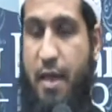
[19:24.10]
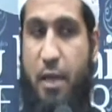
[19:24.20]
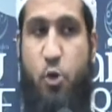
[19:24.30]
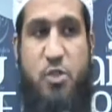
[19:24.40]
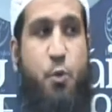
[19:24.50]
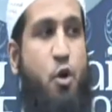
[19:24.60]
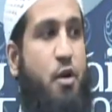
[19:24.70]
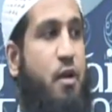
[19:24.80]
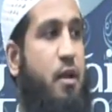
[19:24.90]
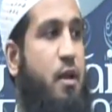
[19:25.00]
He was
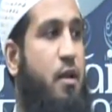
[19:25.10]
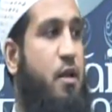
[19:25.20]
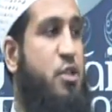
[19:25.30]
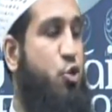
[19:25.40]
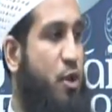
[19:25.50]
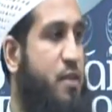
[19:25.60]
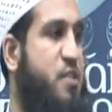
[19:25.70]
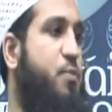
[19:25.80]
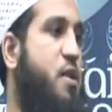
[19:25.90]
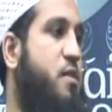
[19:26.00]
born during
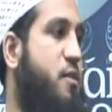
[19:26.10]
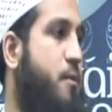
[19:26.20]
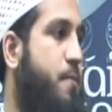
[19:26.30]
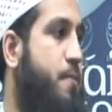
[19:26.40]
this month